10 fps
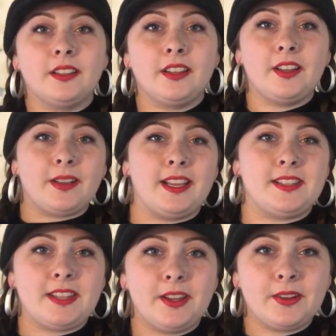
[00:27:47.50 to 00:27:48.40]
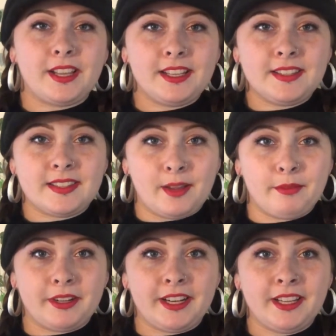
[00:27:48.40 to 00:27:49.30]
Okay, so in
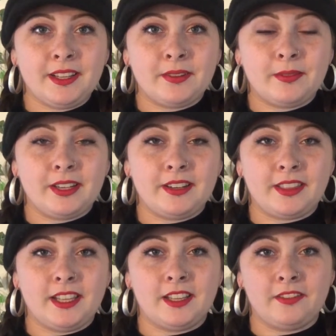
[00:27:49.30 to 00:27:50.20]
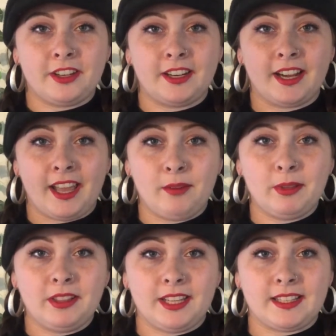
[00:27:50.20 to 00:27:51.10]
summary, when you're thinking of your
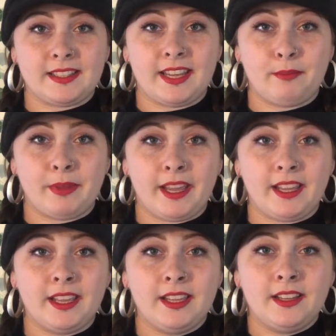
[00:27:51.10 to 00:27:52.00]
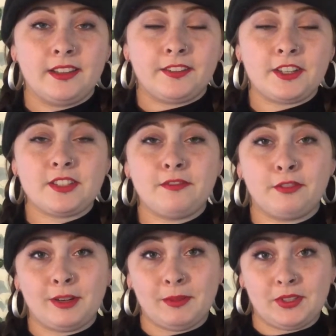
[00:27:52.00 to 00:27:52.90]
edible landscaping, first and
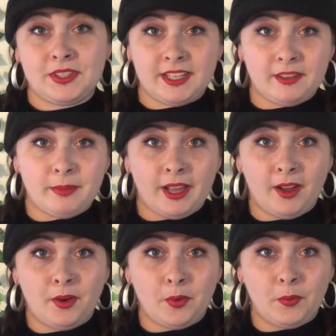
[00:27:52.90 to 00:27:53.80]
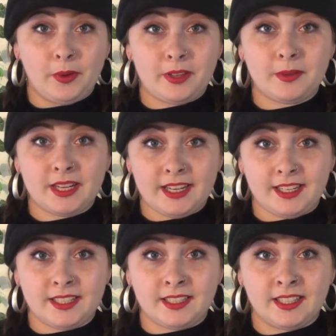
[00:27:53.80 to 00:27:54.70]
foremost, think about what you want to
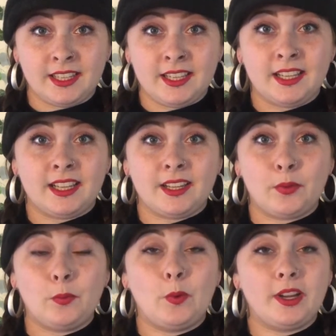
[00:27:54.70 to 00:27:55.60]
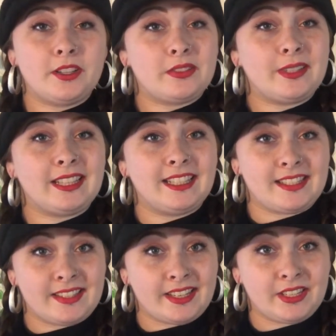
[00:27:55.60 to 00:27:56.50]
eat, what is
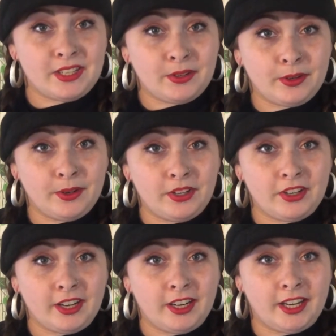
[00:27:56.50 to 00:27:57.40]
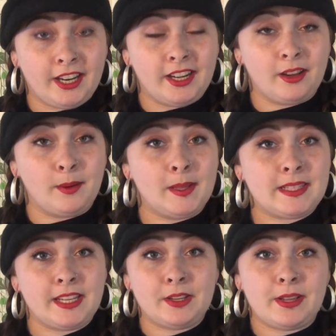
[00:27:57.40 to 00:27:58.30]
realistic to grow in your area. Now, I'm not
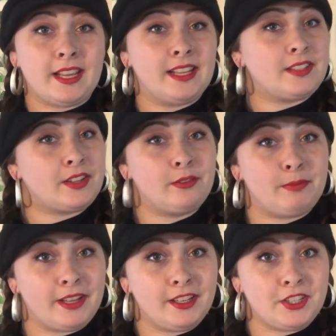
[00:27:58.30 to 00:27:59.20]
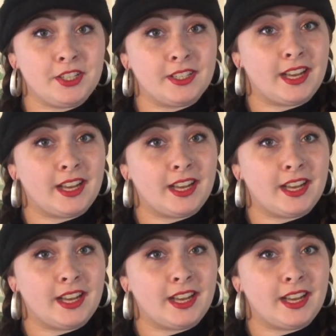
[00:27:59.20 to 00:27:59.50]
saying you can't zone push.